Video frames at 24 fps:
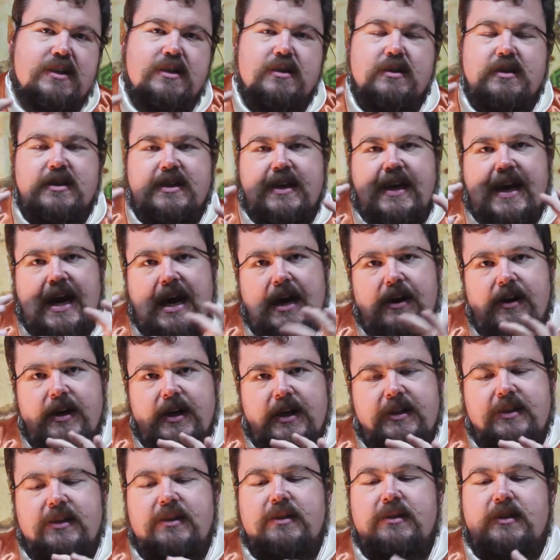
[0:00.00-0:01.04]
this
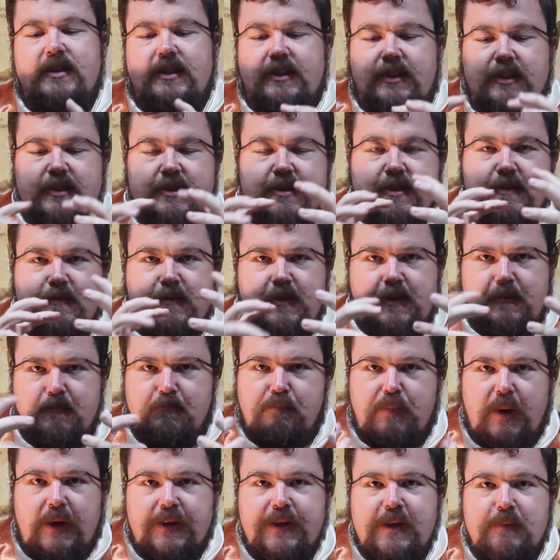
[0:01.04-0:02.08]
character that is an
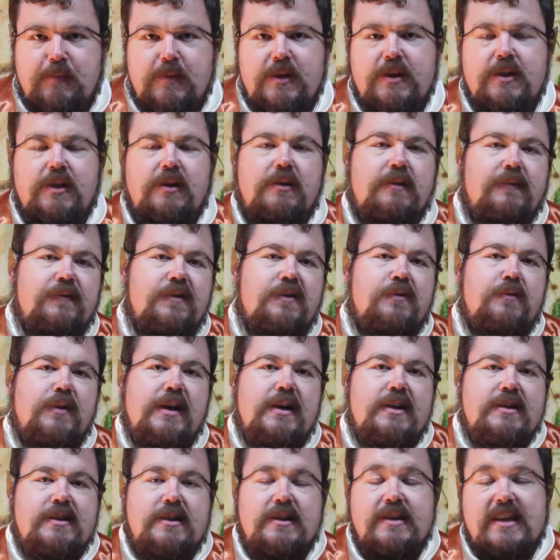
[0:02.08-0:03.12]
embodiment of the
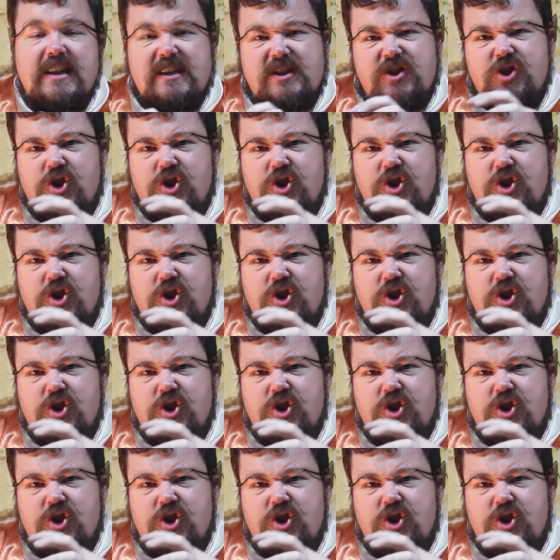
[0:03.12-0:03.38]
race and that's